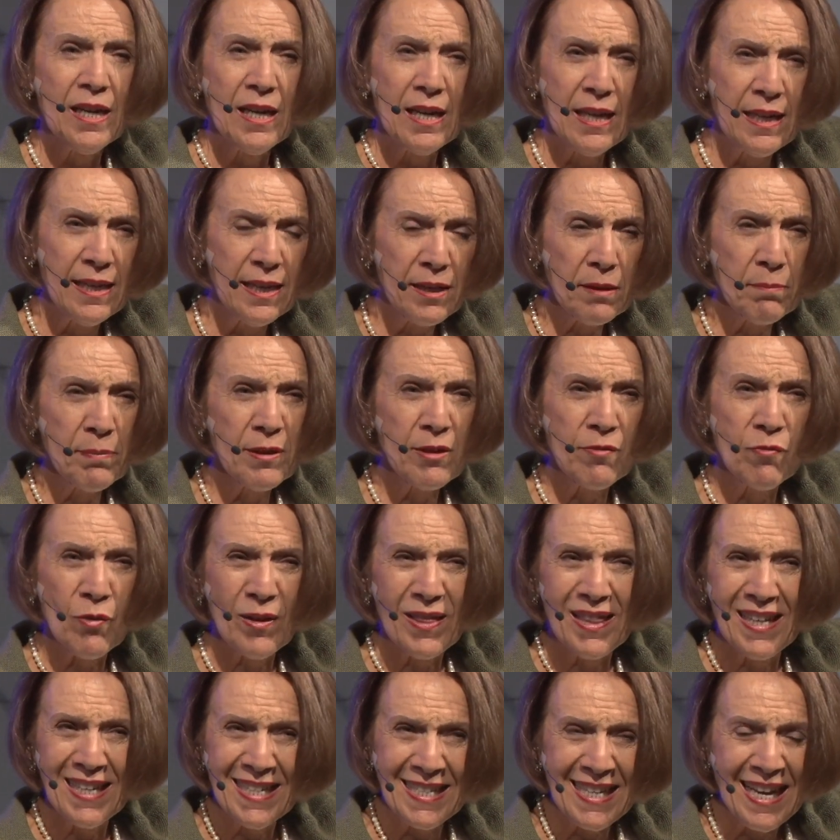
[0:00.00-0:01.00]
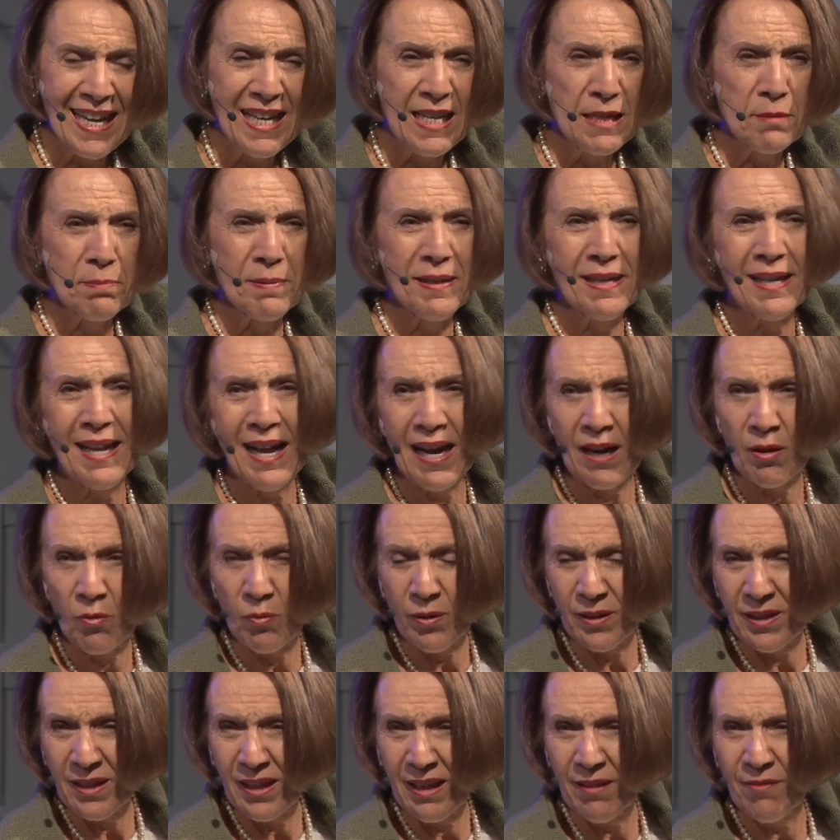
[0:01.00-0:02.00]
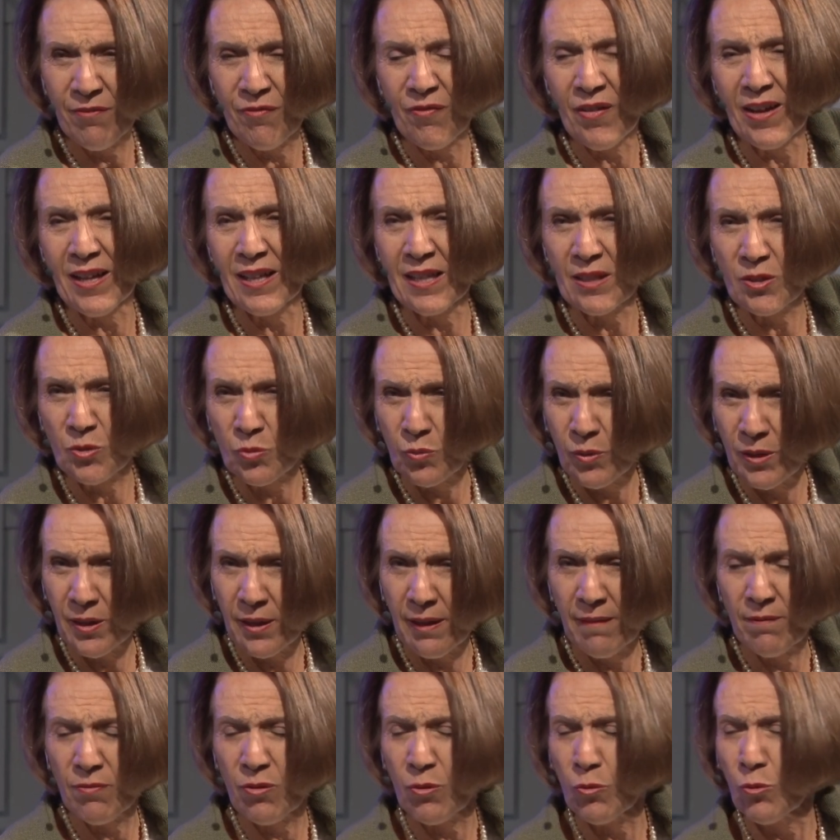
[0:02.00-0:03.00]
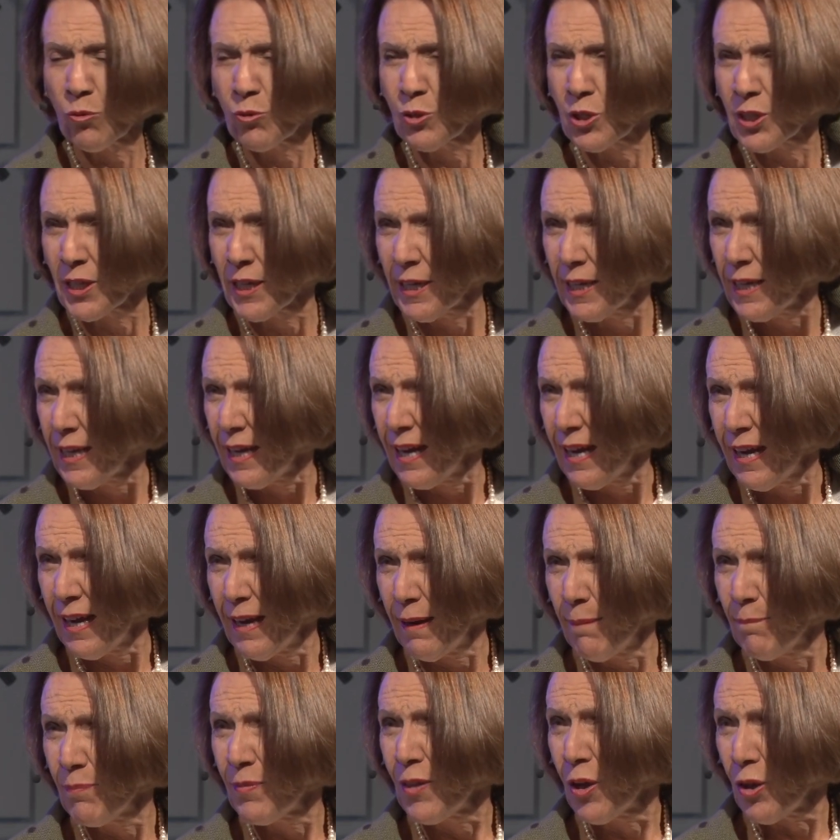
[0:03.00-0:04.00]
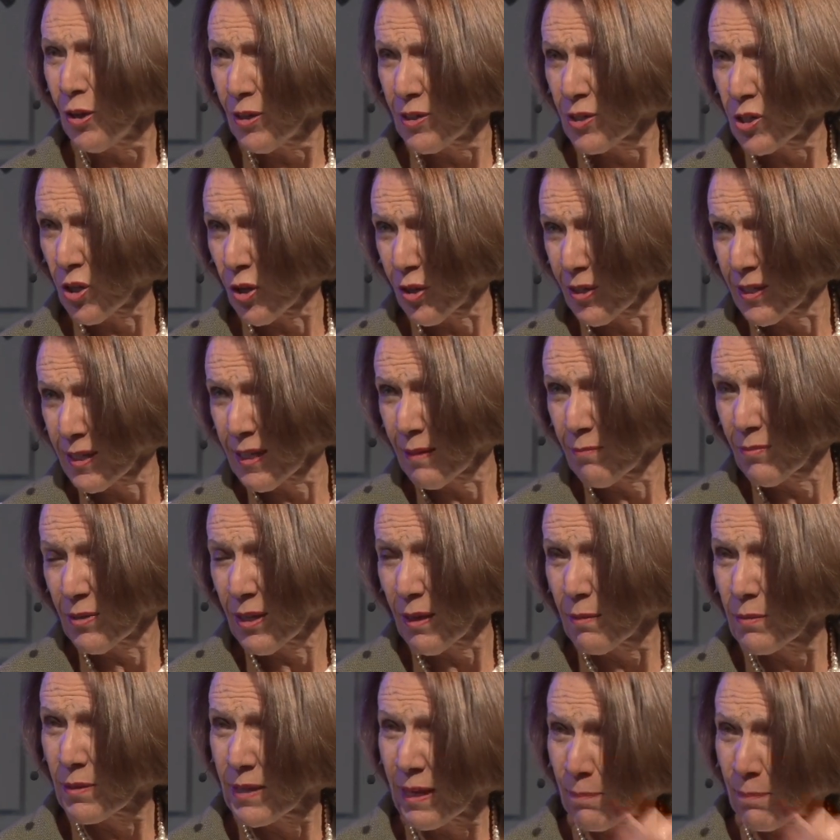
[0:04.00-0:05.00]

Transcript: a little bit of what their day has been like, what they've felt, what they've thought, those are sometimes